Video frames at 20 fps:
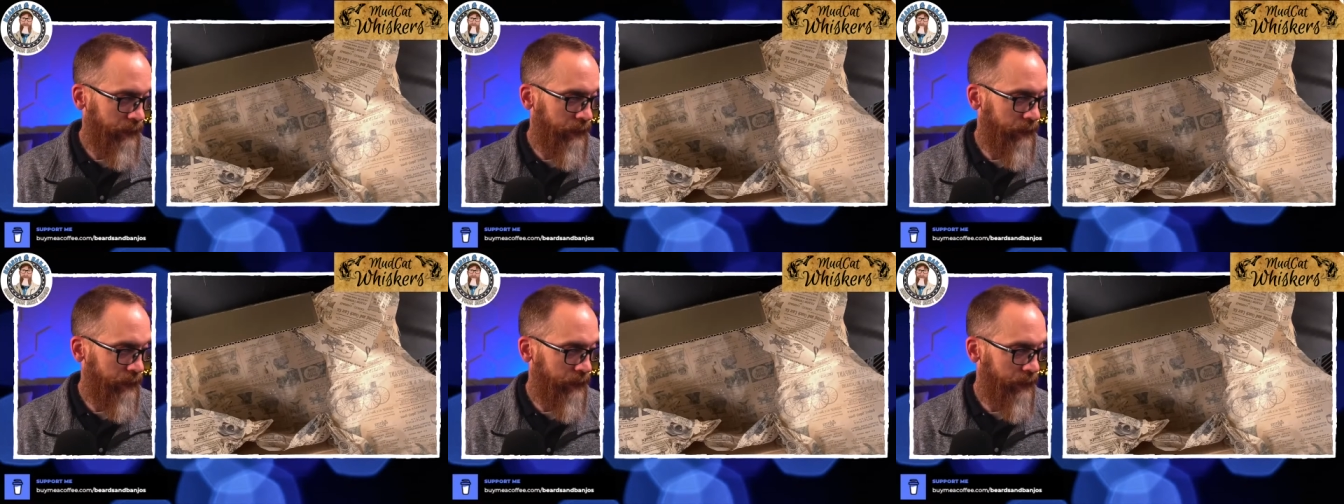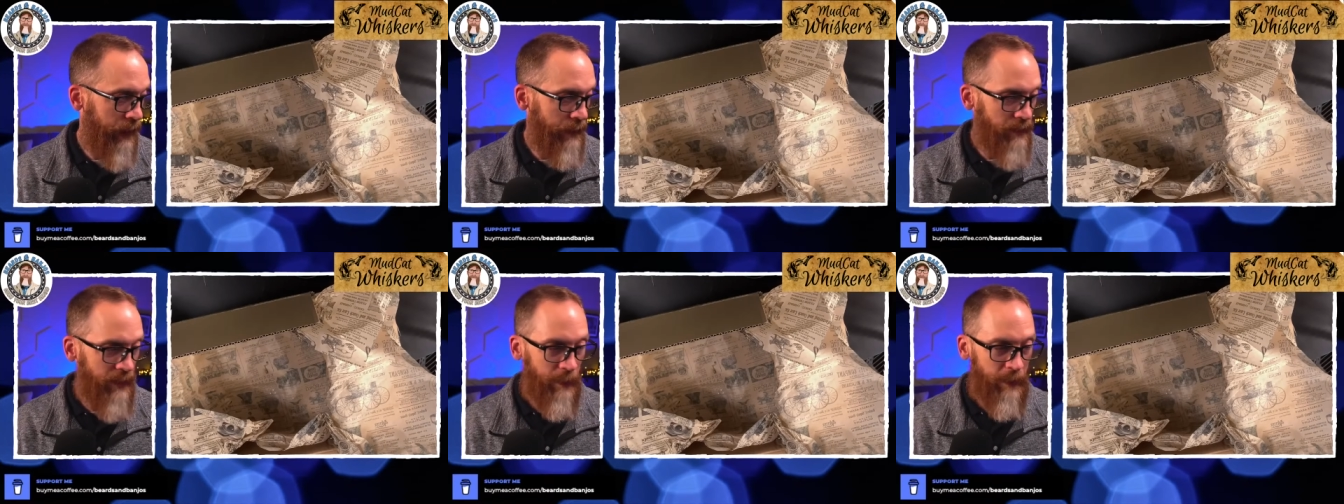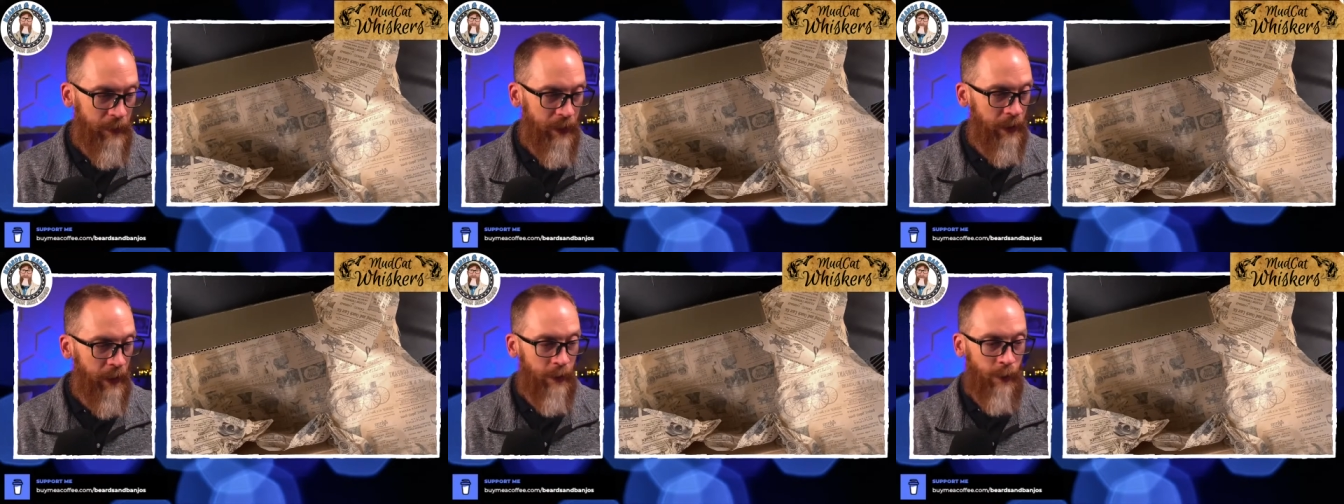It's not
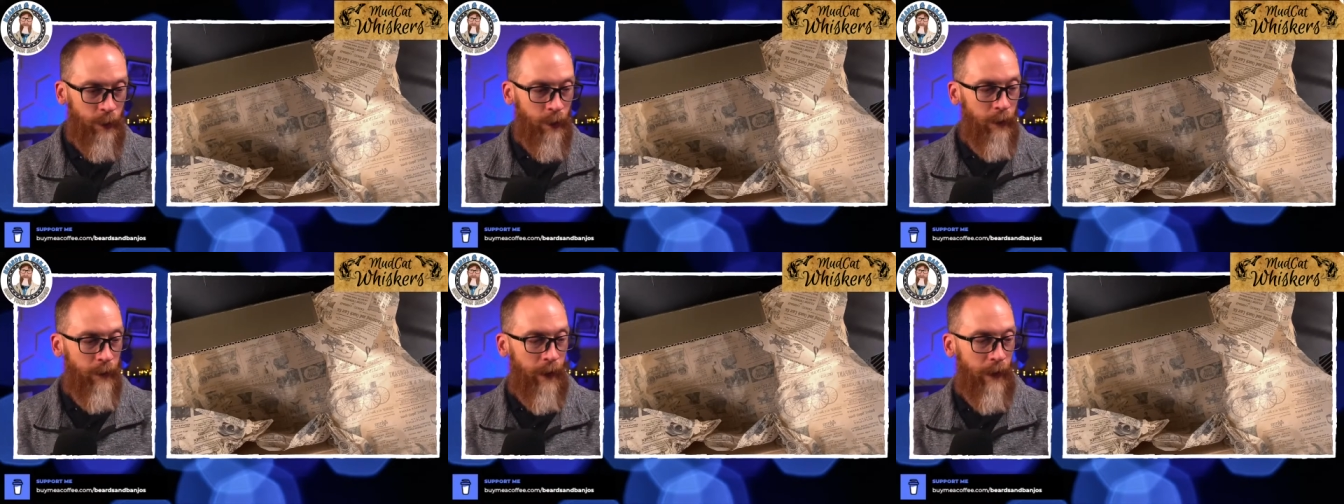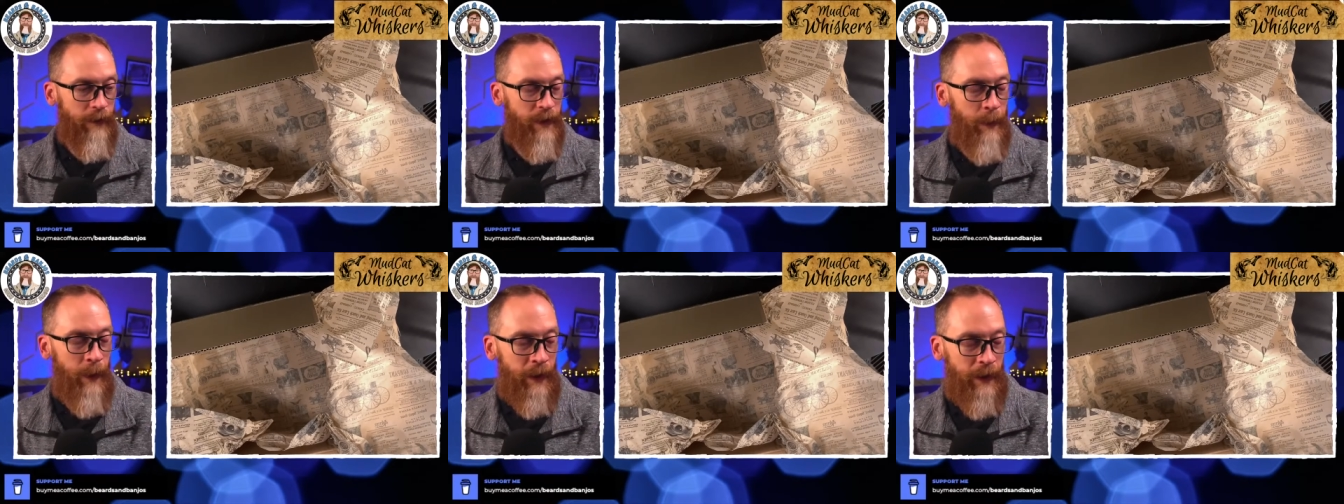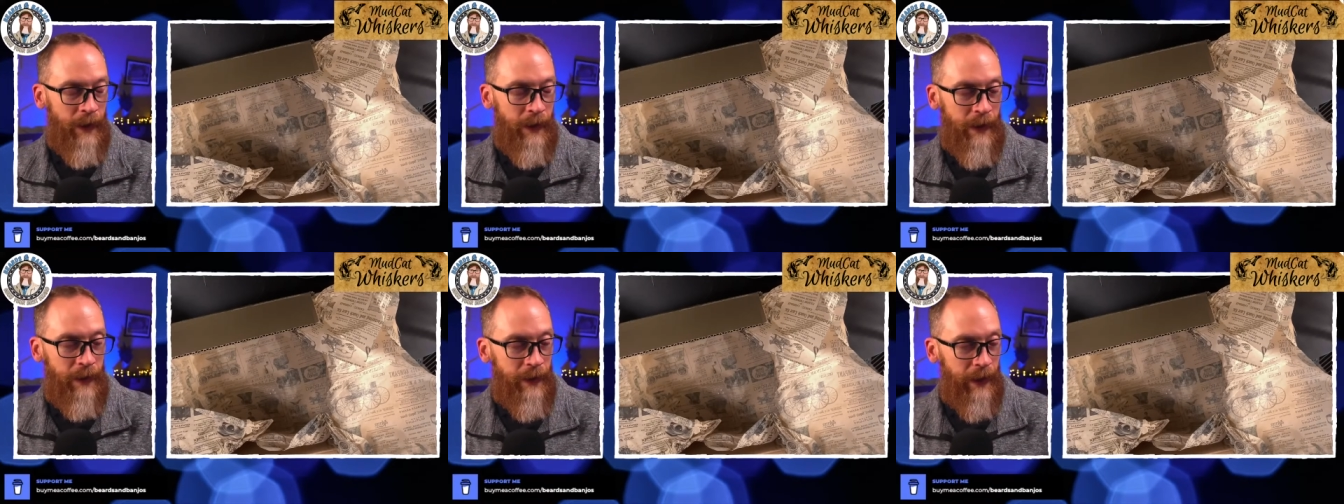something, I don't know if I've
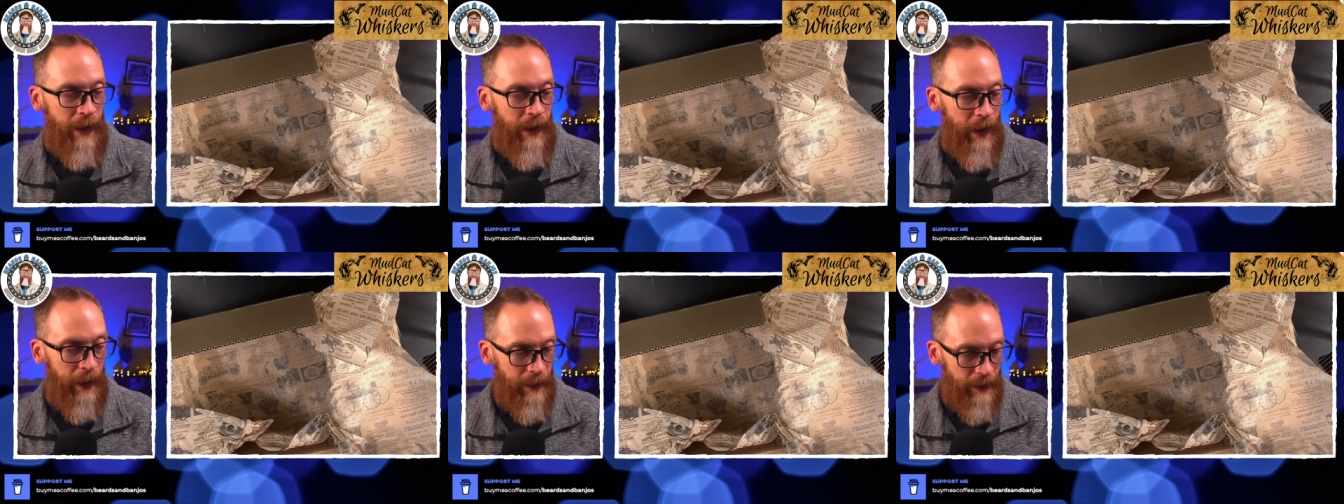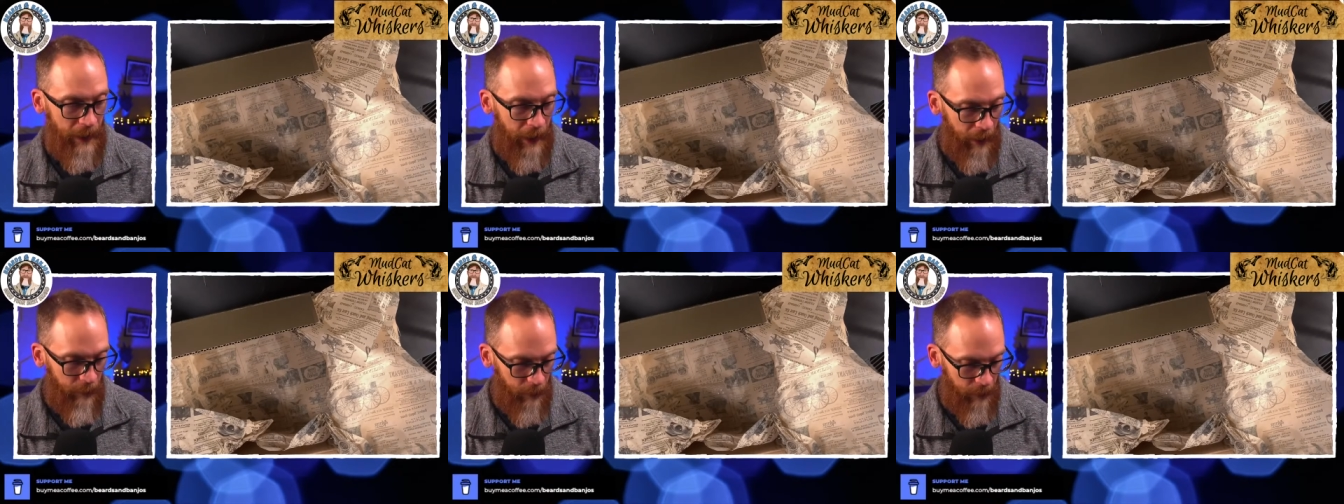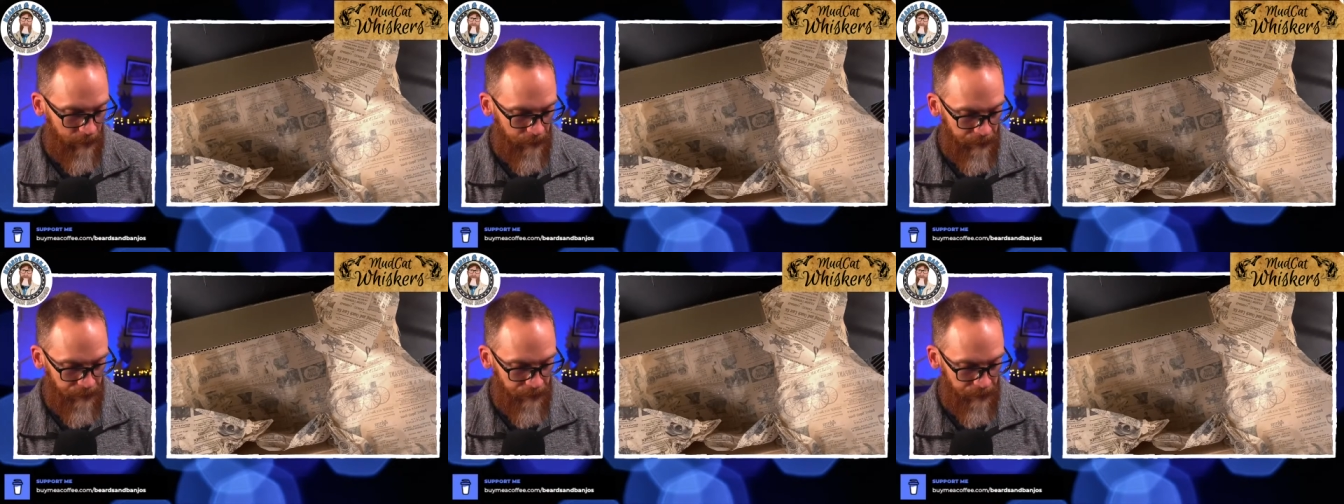smelled anything like that one.